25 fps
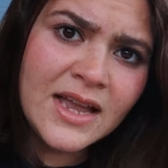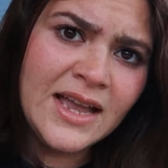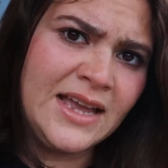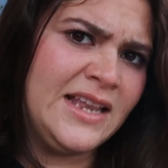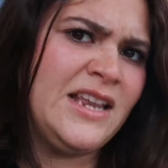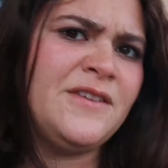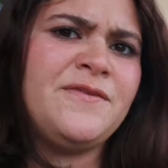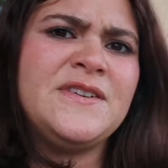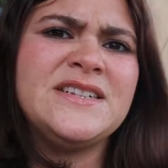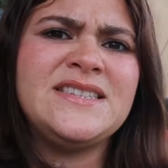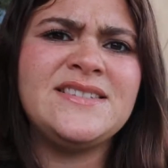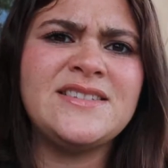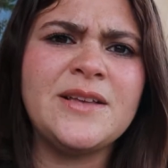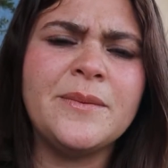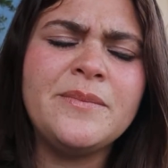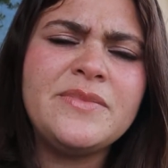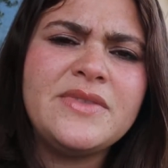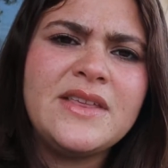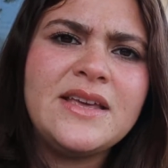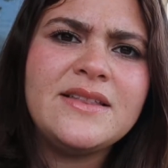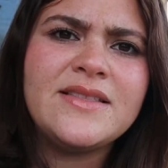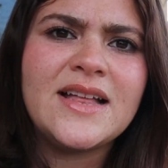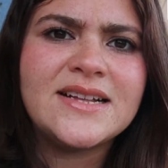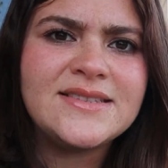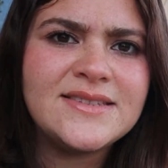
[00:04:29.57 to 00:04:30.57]
And if it's
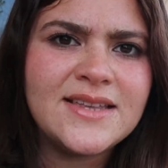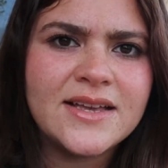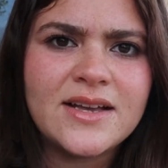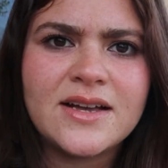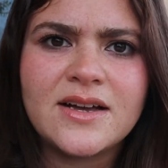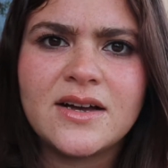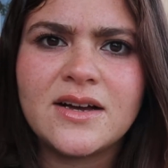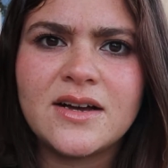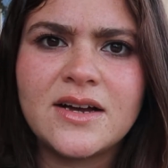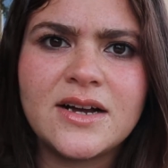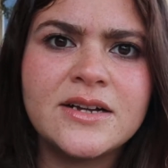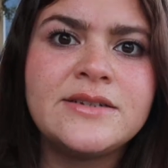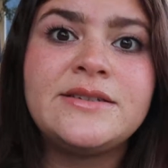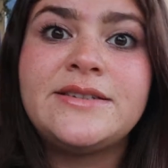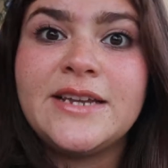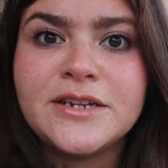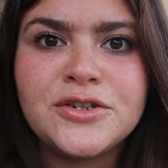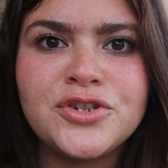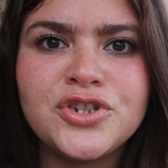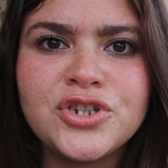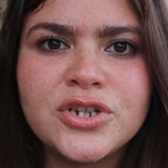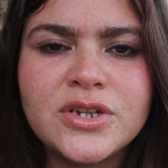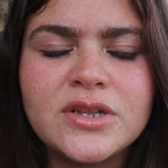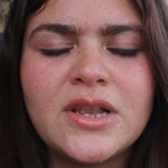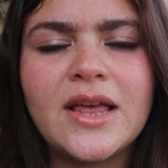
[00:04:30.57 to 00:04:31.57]
something that's a
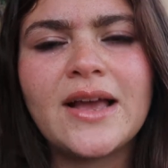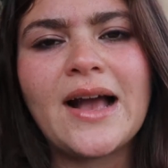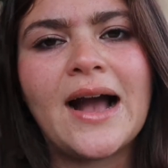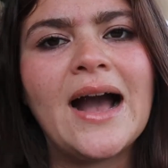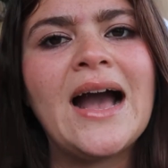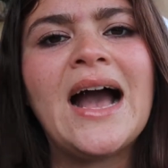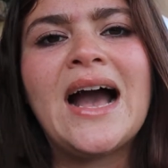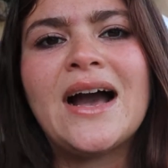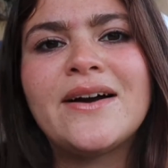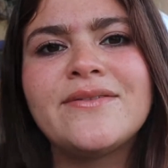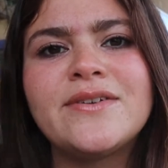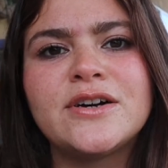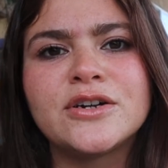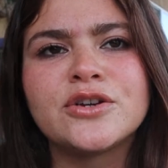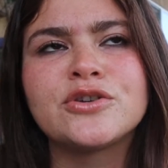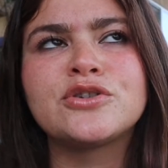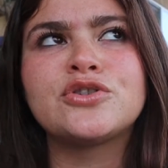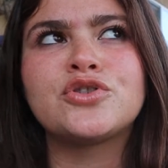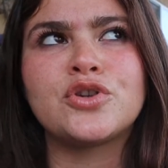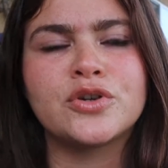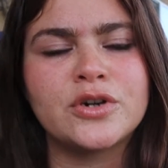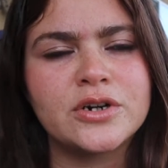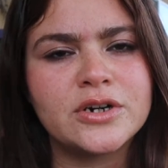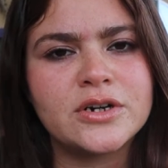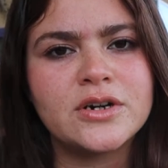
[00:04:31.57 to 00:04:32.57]
addiction, I have a
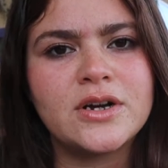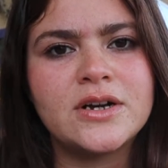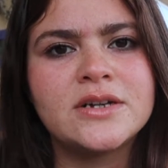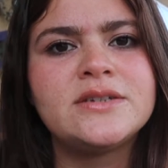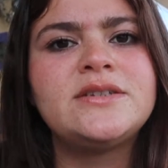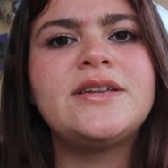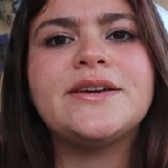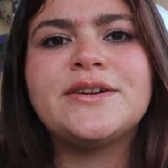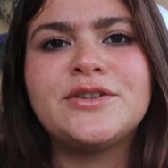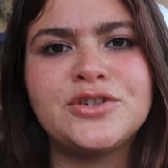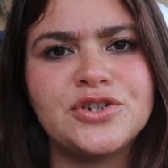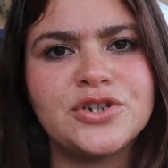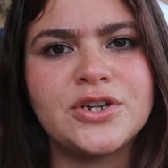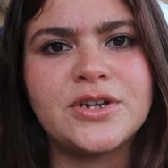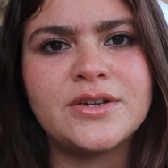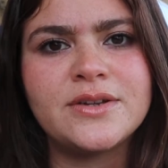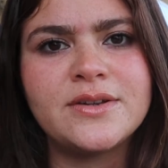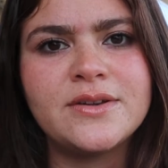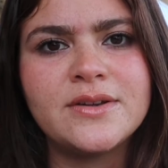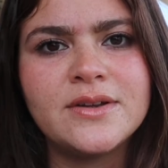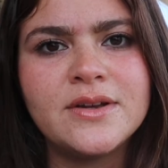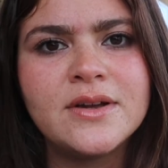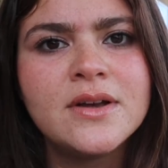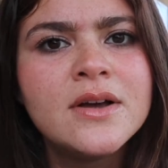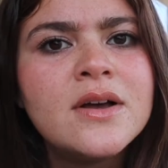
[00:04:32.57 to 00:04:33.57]
sugar
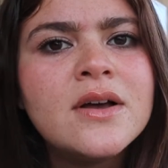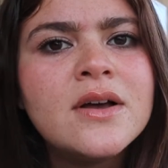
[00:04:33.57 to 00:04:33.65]
addiction,